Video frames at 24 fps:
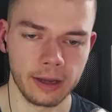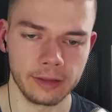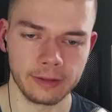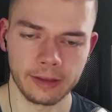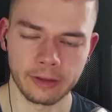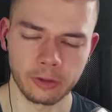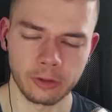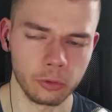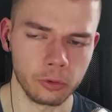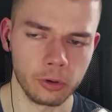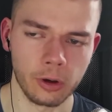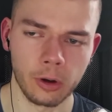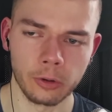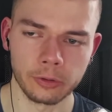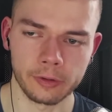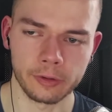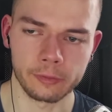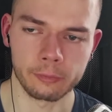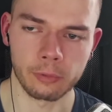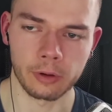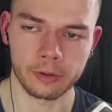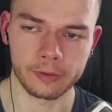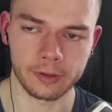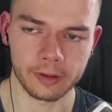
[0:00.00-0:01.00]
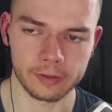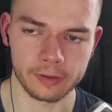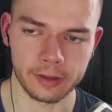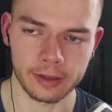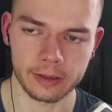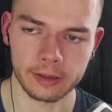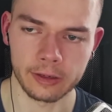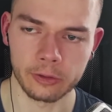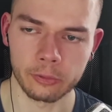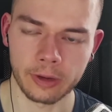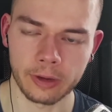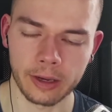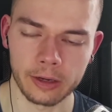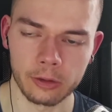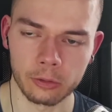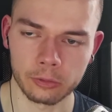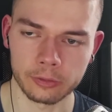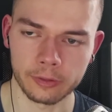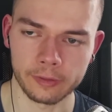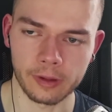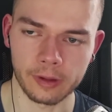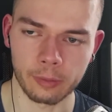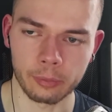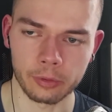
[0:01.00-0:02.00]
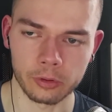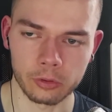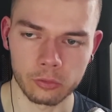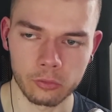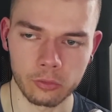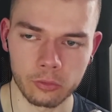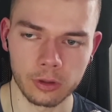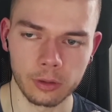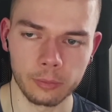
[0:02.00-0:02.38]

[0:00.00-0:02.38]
I don't know how this works exactly. You can look this up in Google,